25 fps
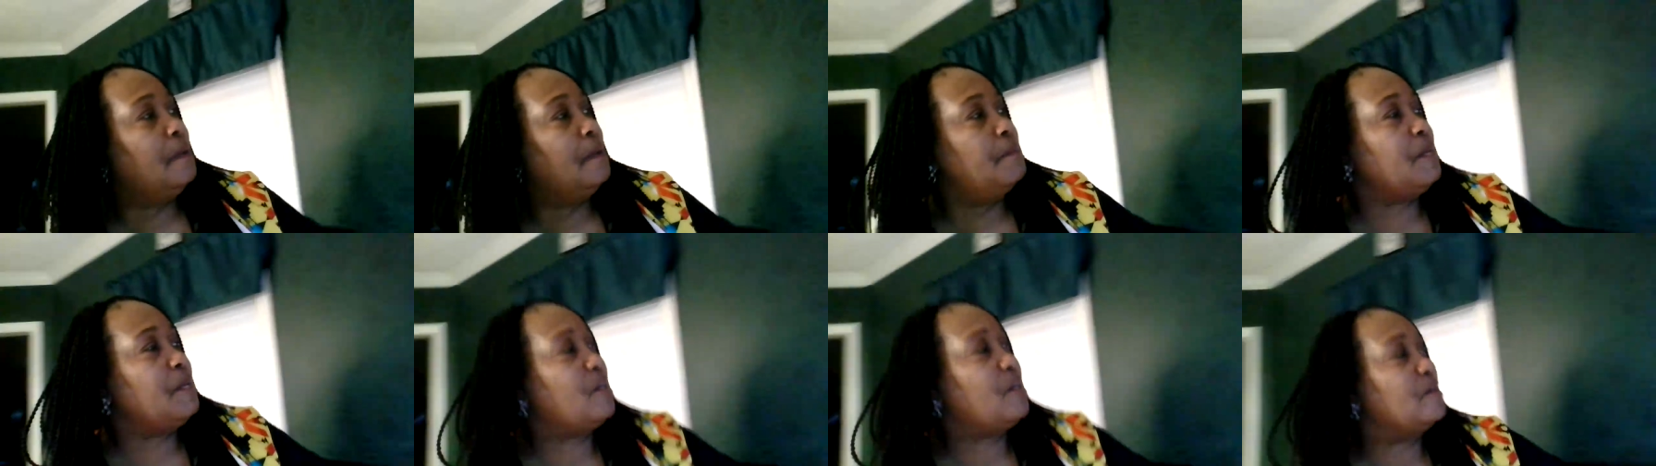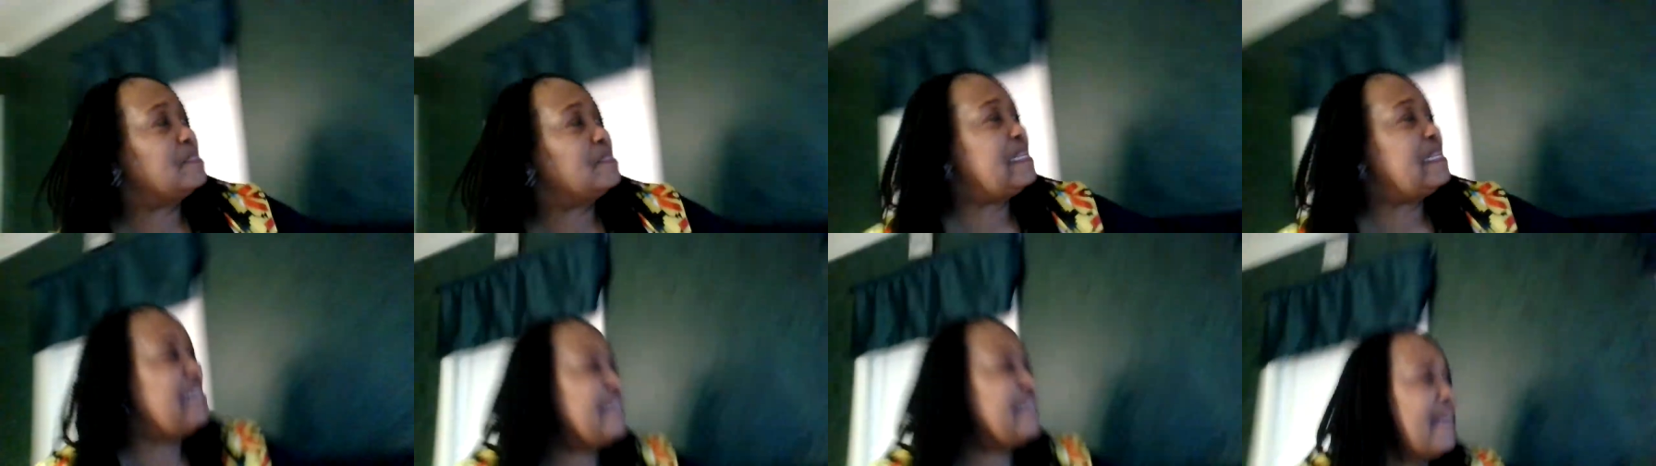
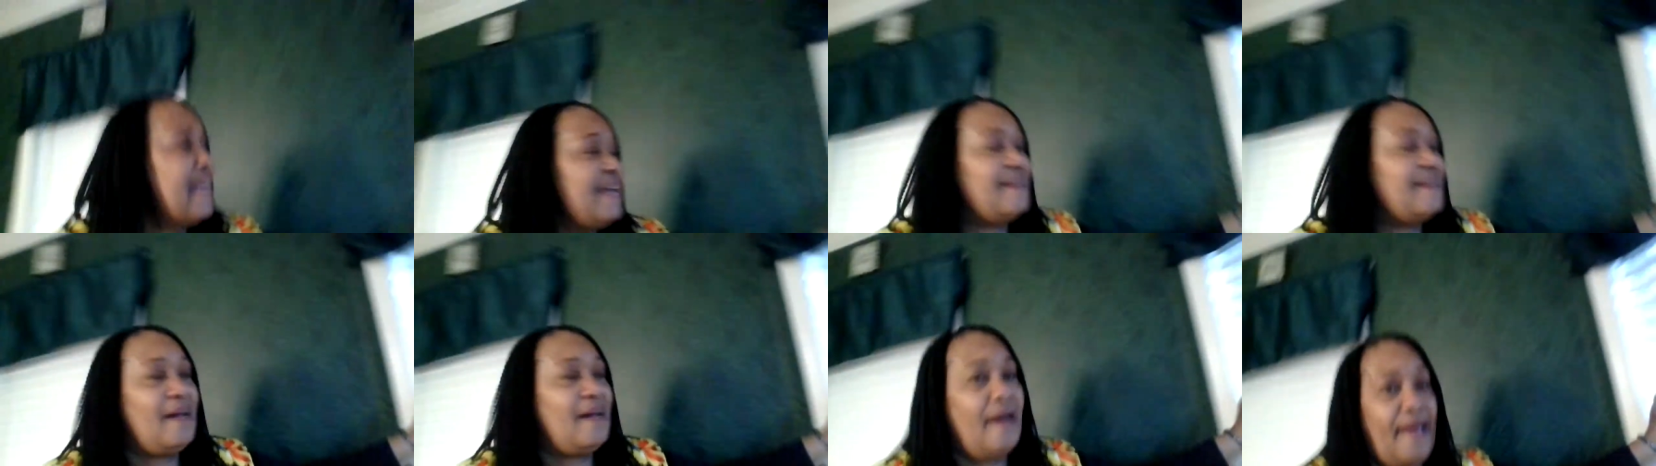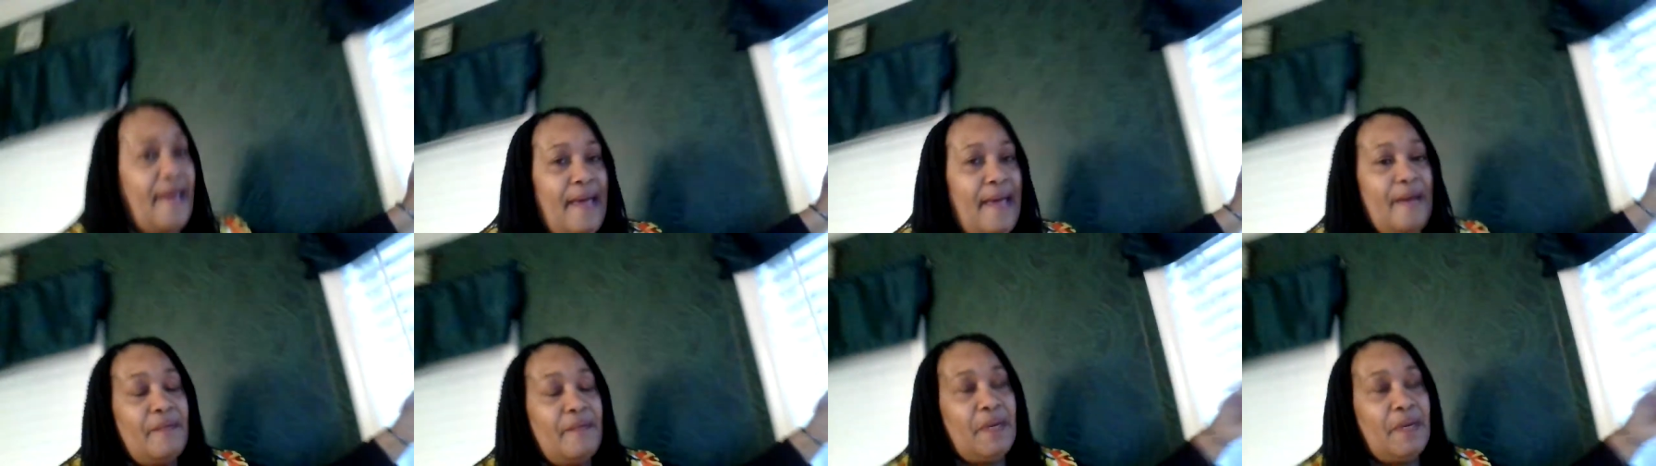because he cannot
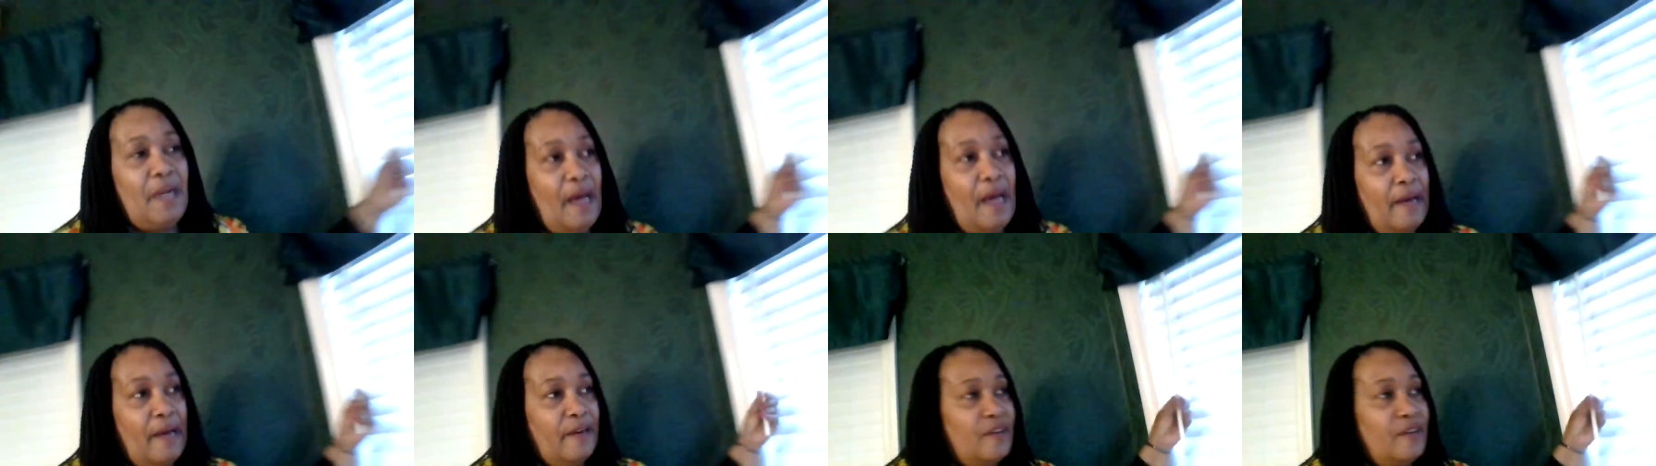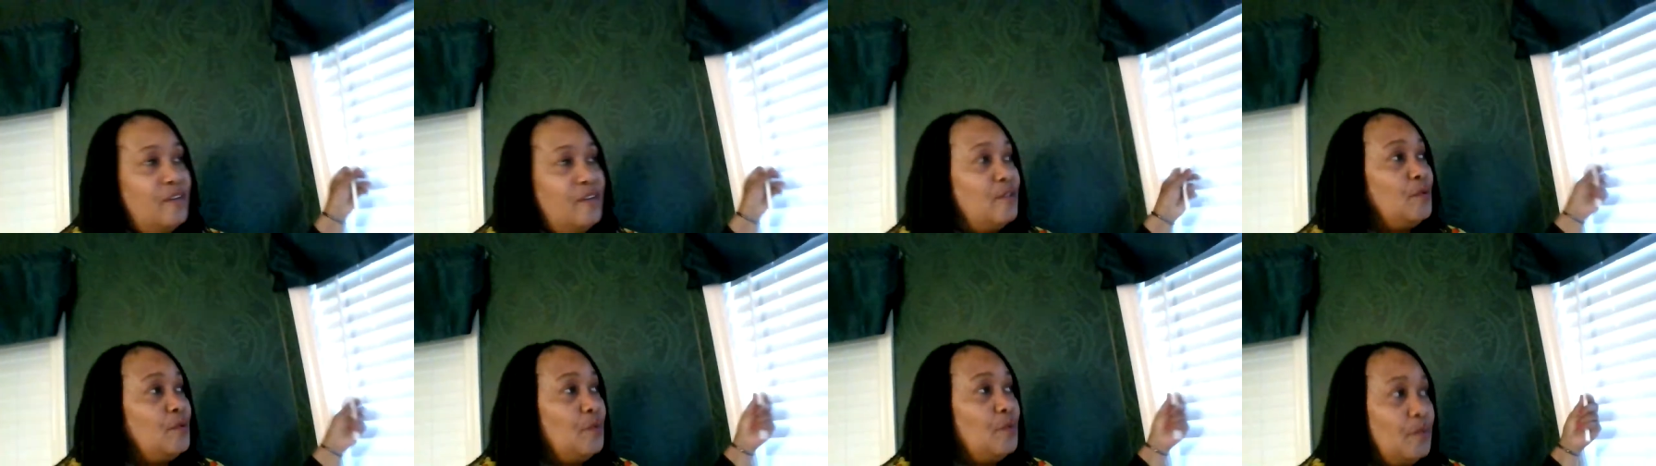have a lot of
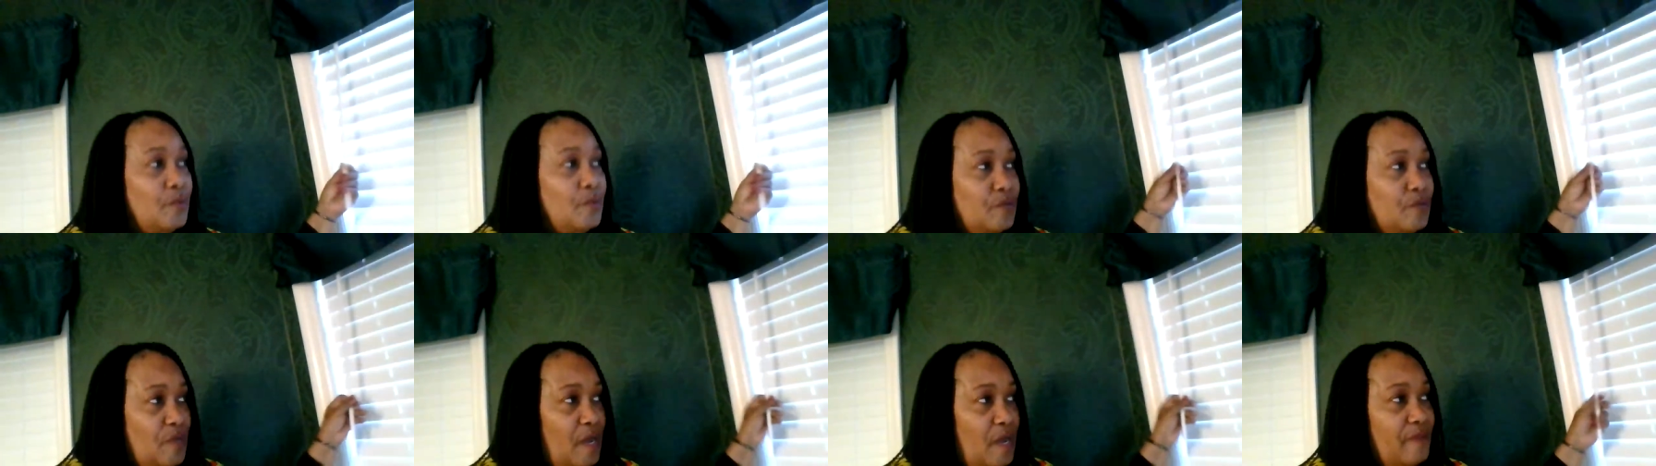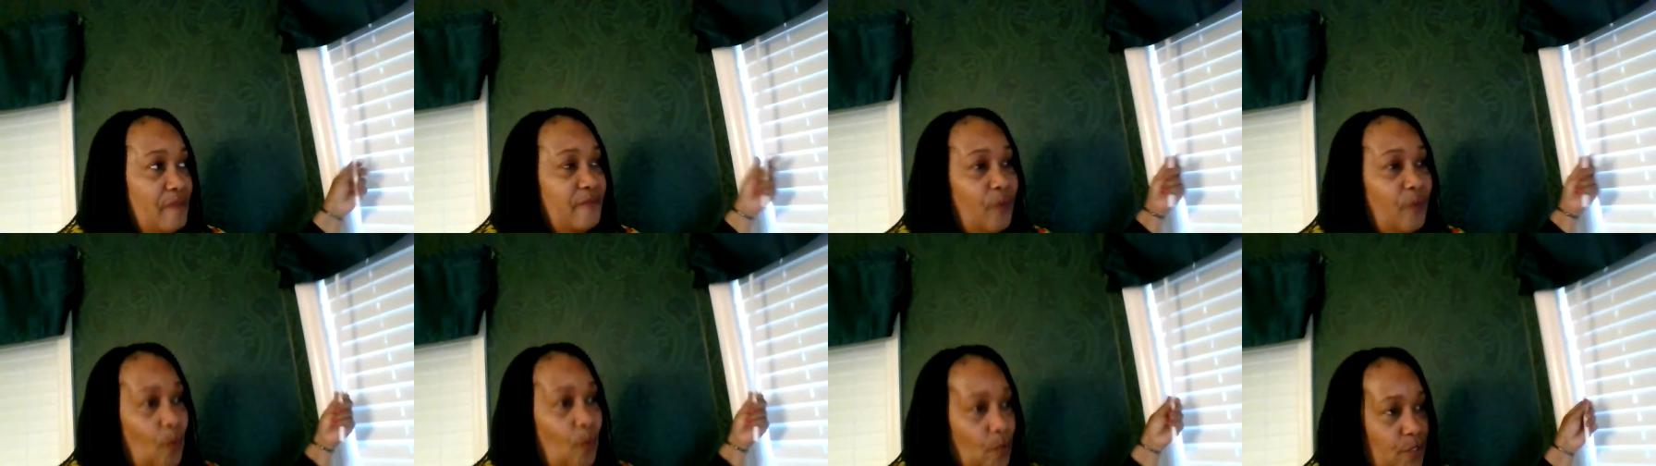noodles,
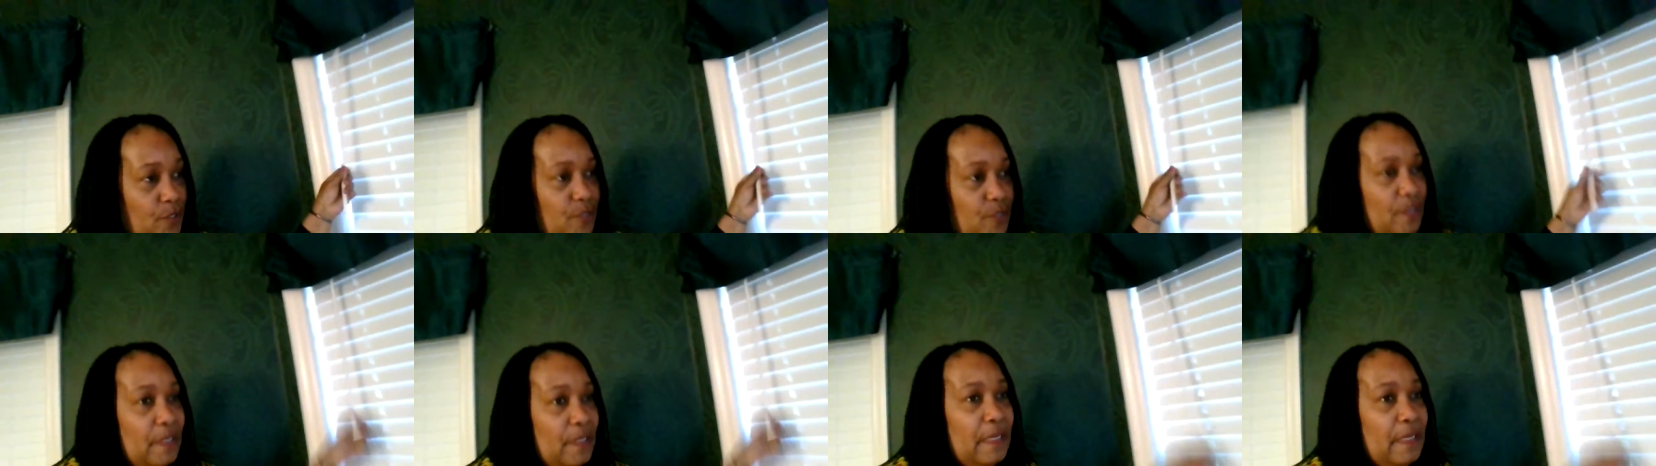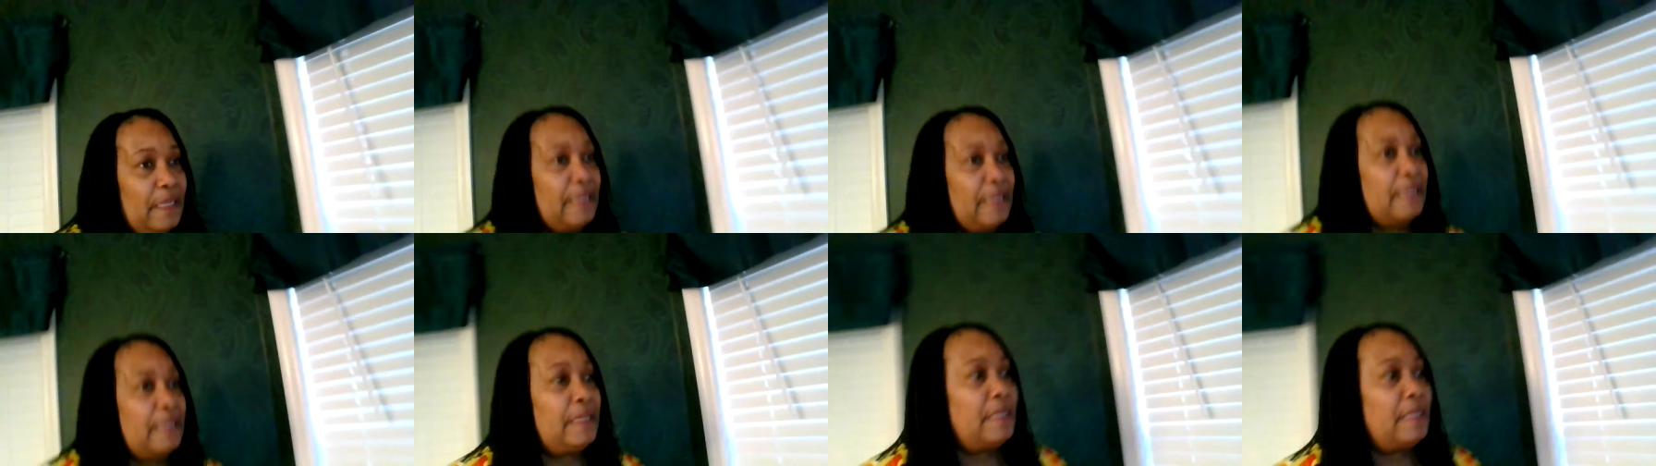
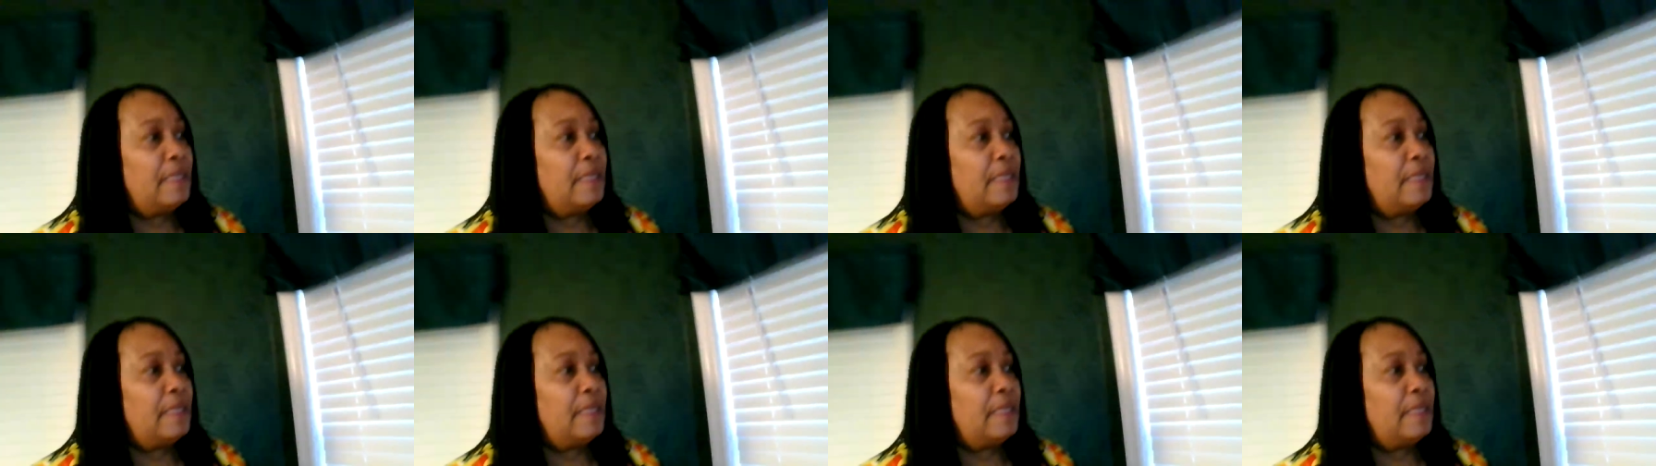unfortunately.